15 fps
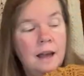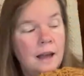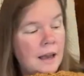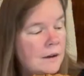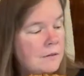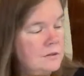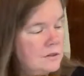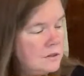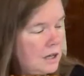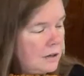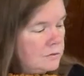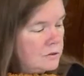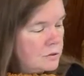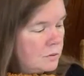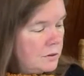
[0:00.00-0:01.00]
I
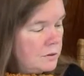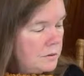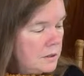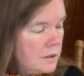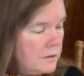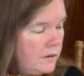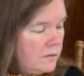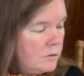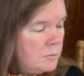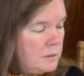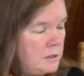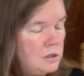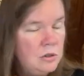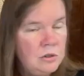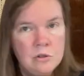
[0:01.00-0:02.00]
was wondering if it would be
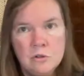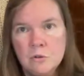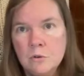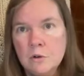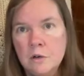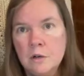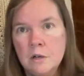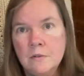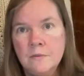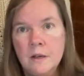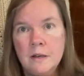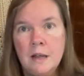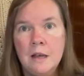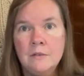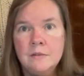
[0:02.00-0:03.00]
too short, if
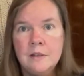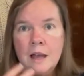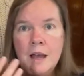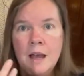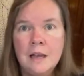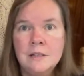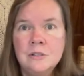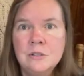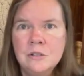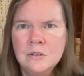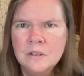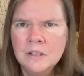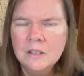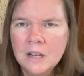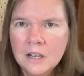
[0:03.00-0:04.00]
I'd have to add to
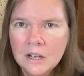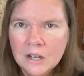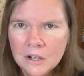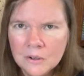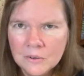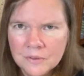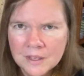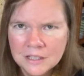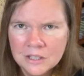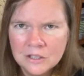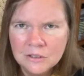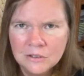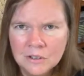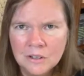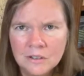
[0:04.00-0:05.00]
it. Oh, thank
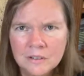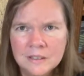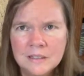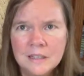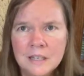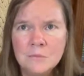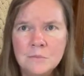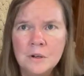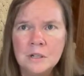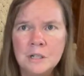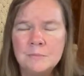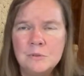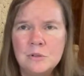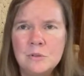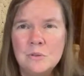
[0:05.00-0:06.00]
you, Lauren. Now we're
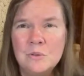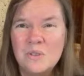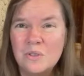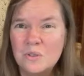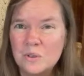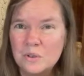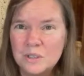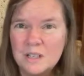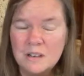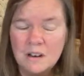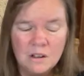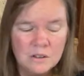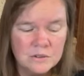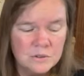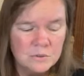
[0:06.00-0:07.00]
up to
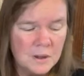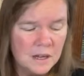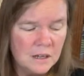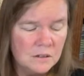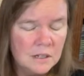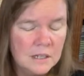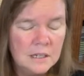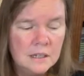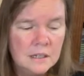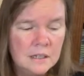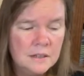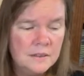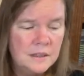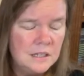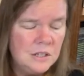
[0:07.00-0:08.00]
$30. Wow.
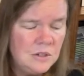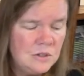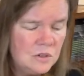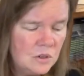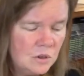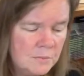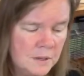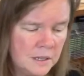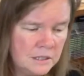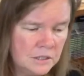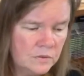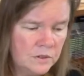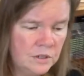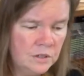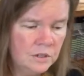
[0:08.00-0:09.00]
Thank you so much
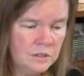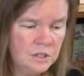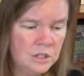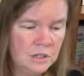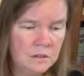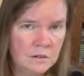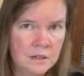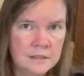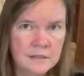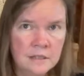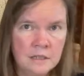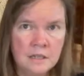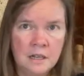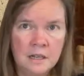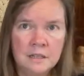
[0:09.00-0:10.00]
for your
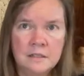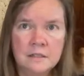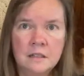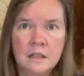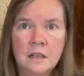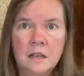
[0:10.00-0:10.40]
generosity, guys.